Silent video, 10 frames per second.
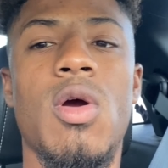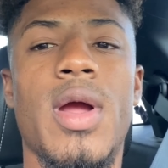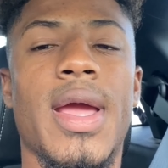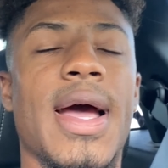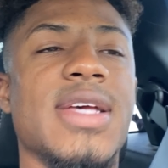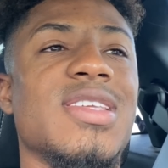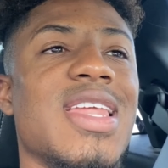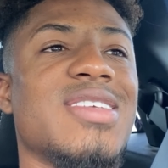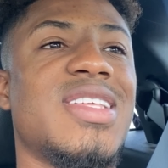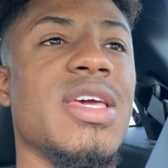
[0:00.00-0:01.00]
right, guys, the
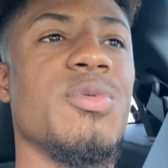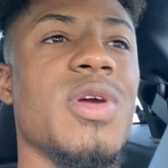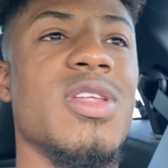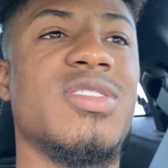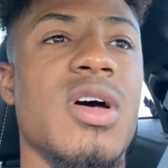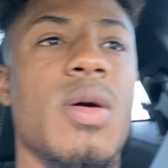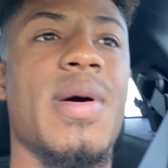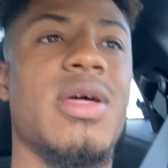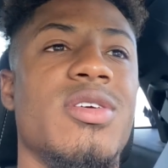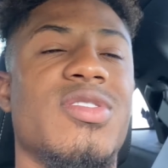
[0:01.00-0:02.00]
next thing we're gonna talk
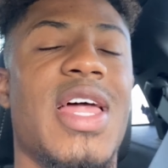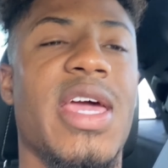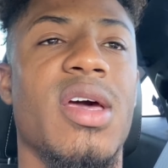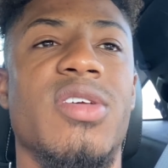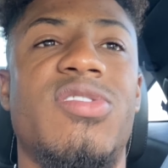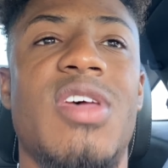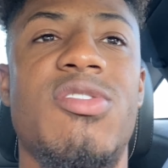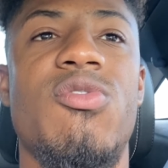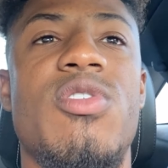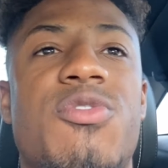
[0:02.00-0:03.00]
about is like
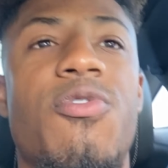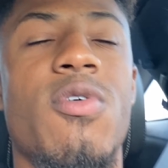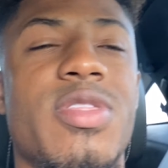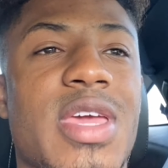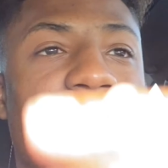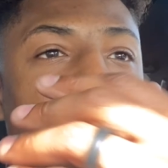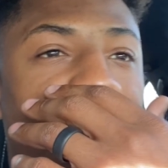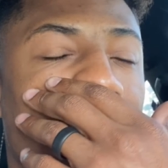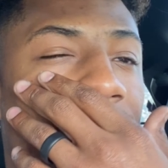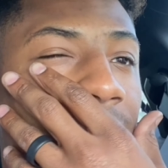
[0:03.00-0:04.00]
accessories for the
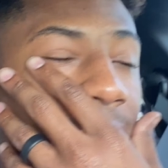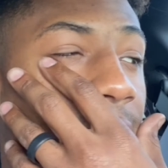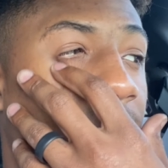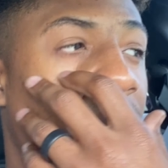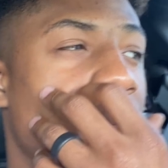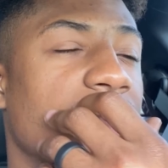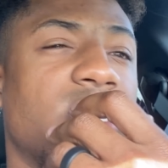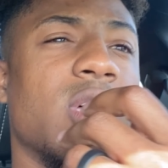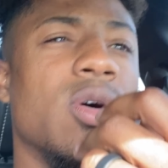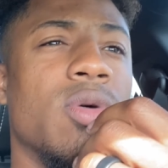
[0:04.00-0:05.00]
engine.
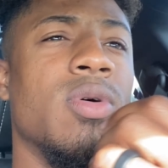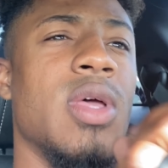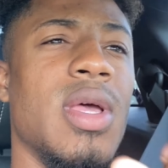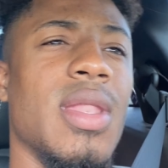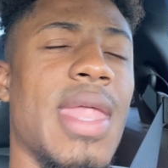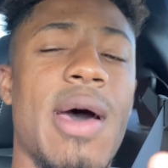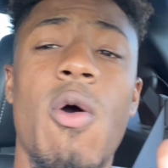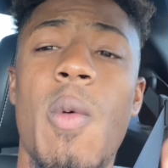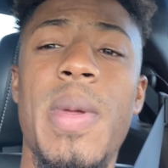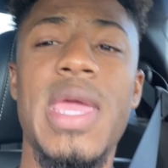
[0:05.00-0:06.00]
So that
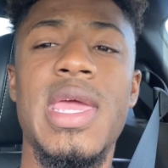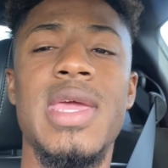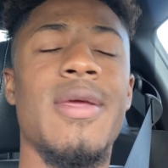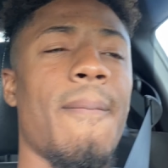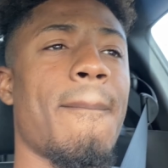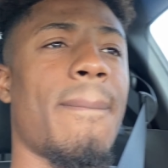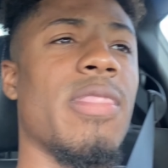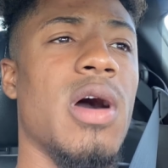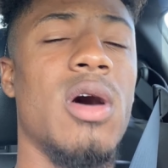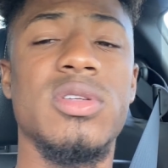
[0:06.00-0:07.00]
will be
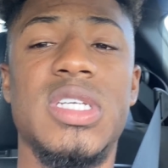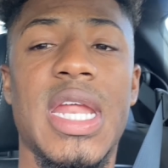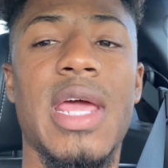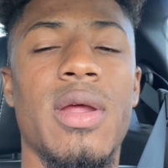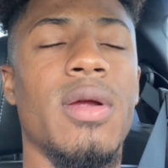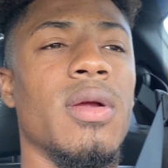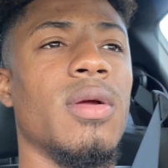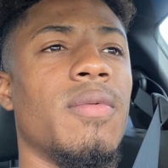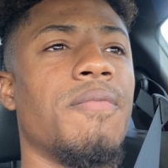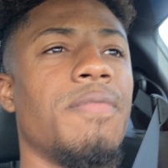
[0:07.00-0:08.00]
the alternator,
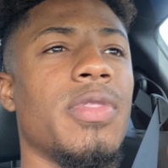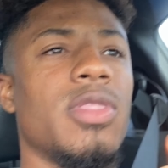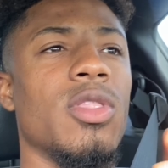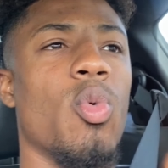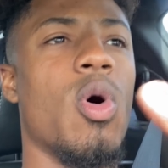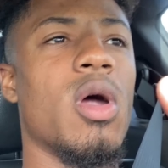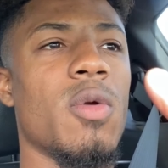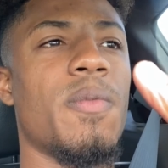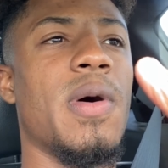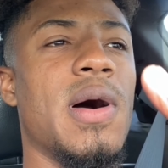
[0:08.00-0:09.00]
the
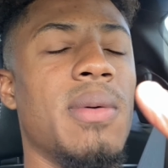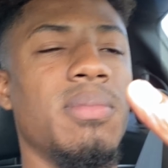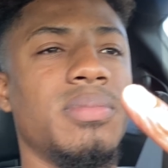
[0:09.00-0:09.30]
water pump,